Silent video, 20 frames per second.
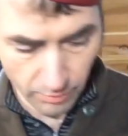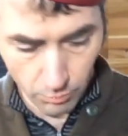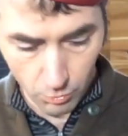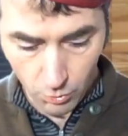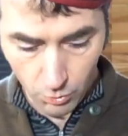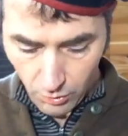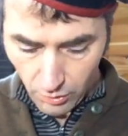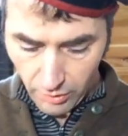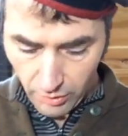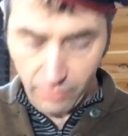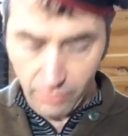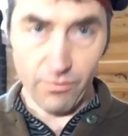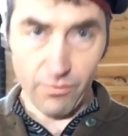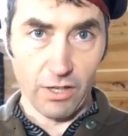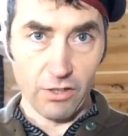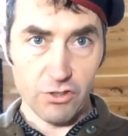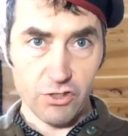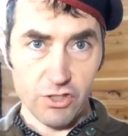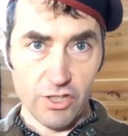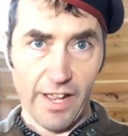and more
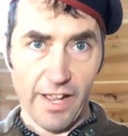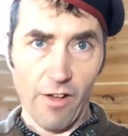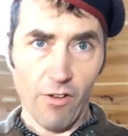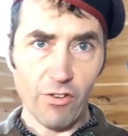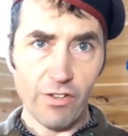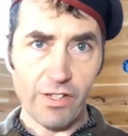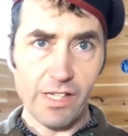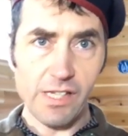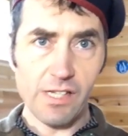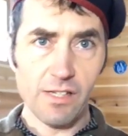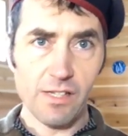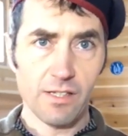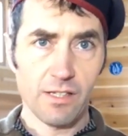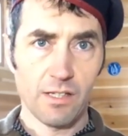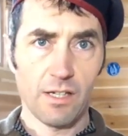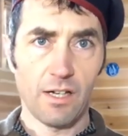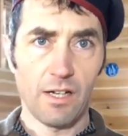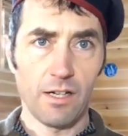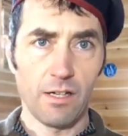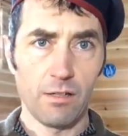functionality
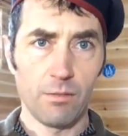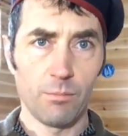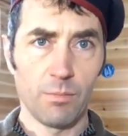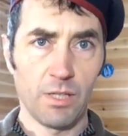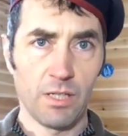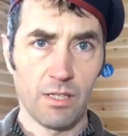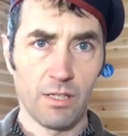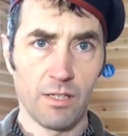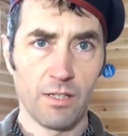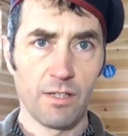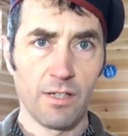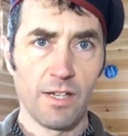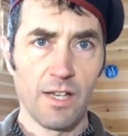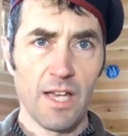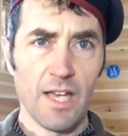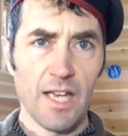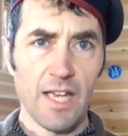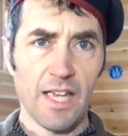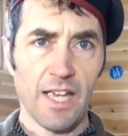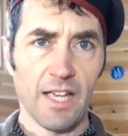
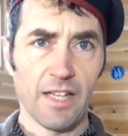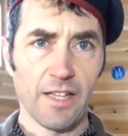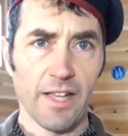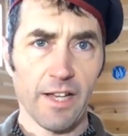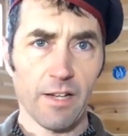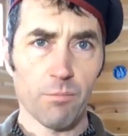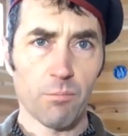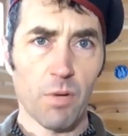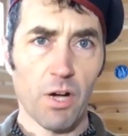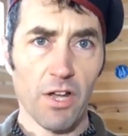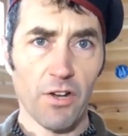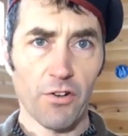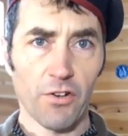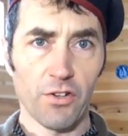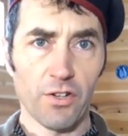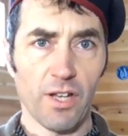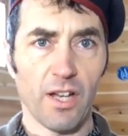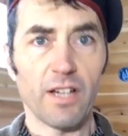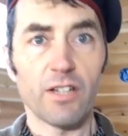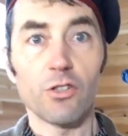and like
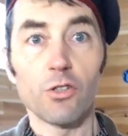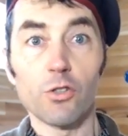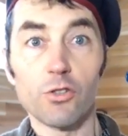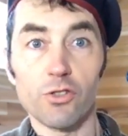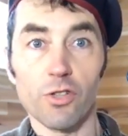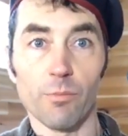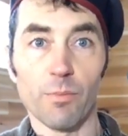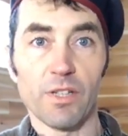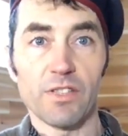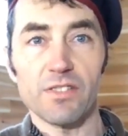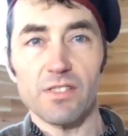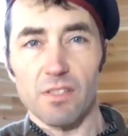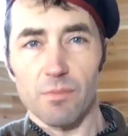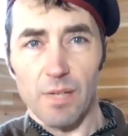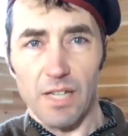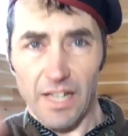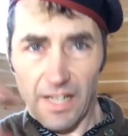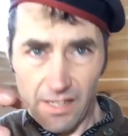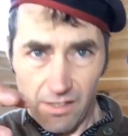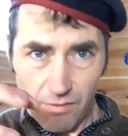modern accoutrements to
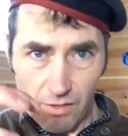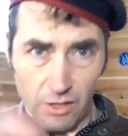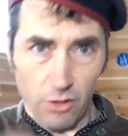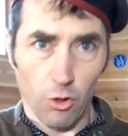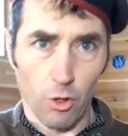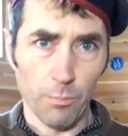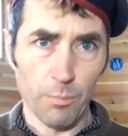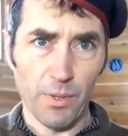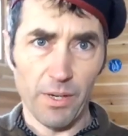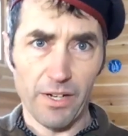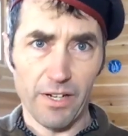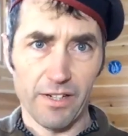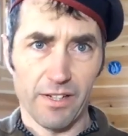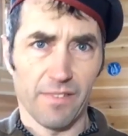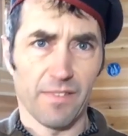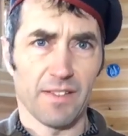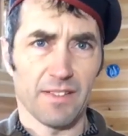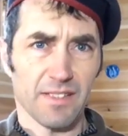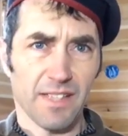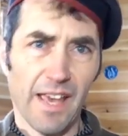be kind of incorporated
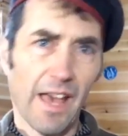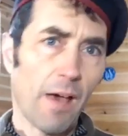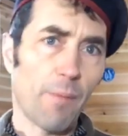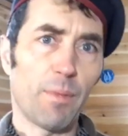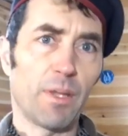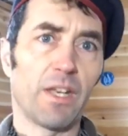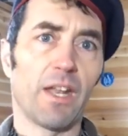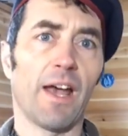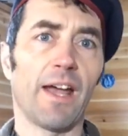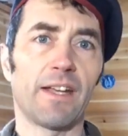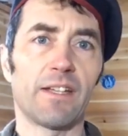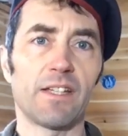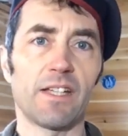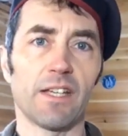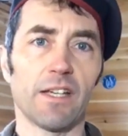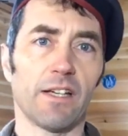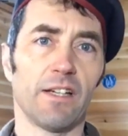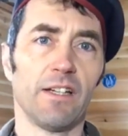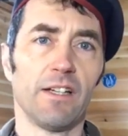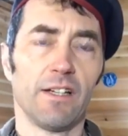in this cabin
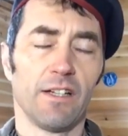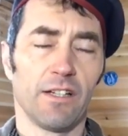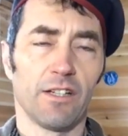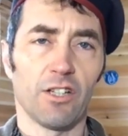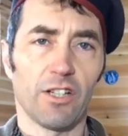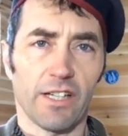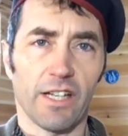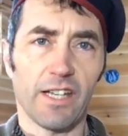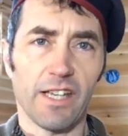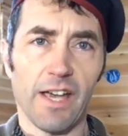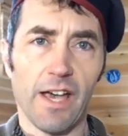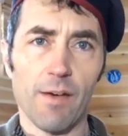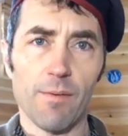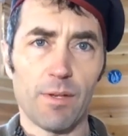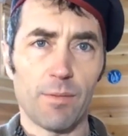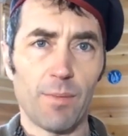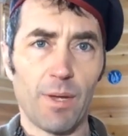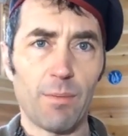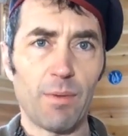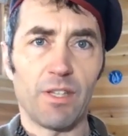idea. You know, like a
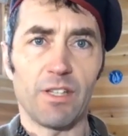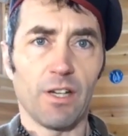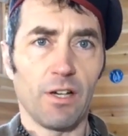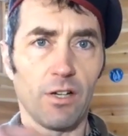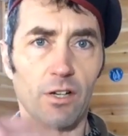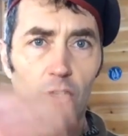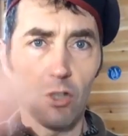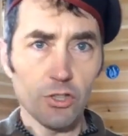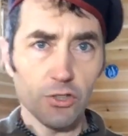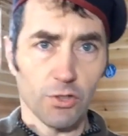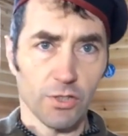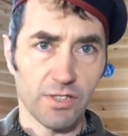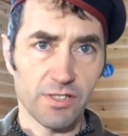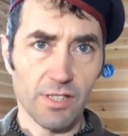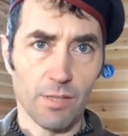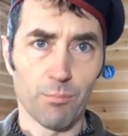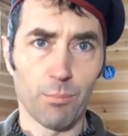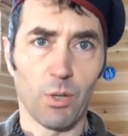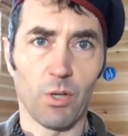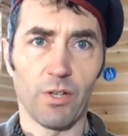cabin may be ultra
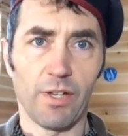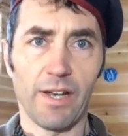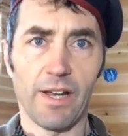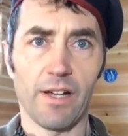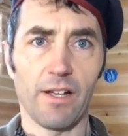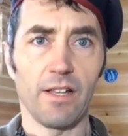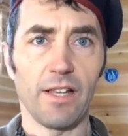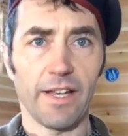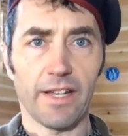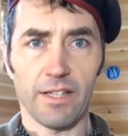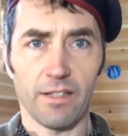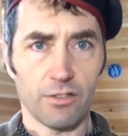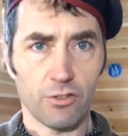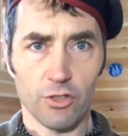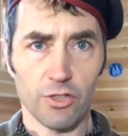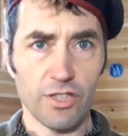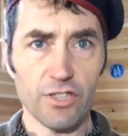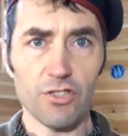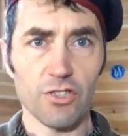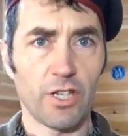simple, and like
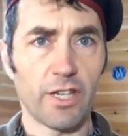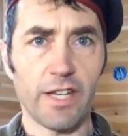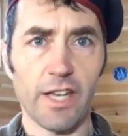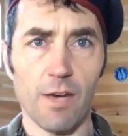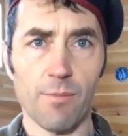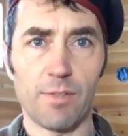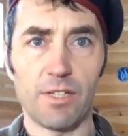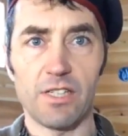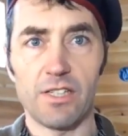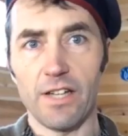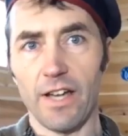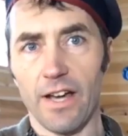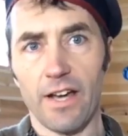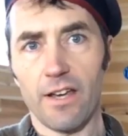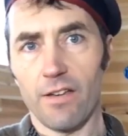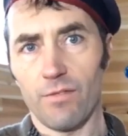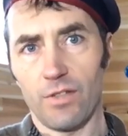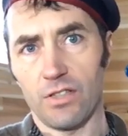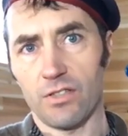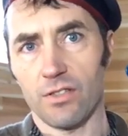traditionally a cabin did not
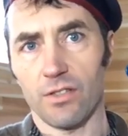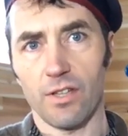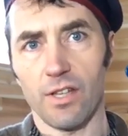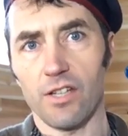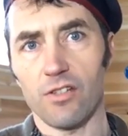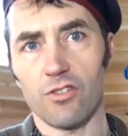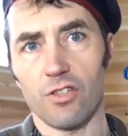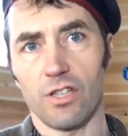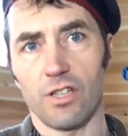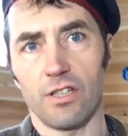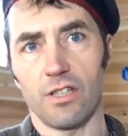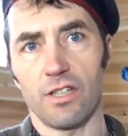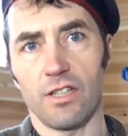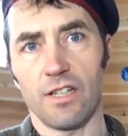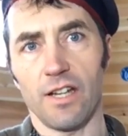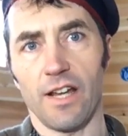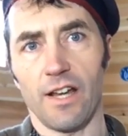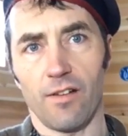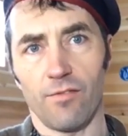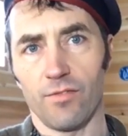have insulation, it
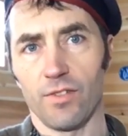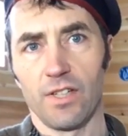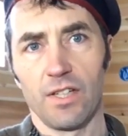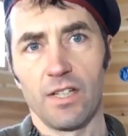didn't have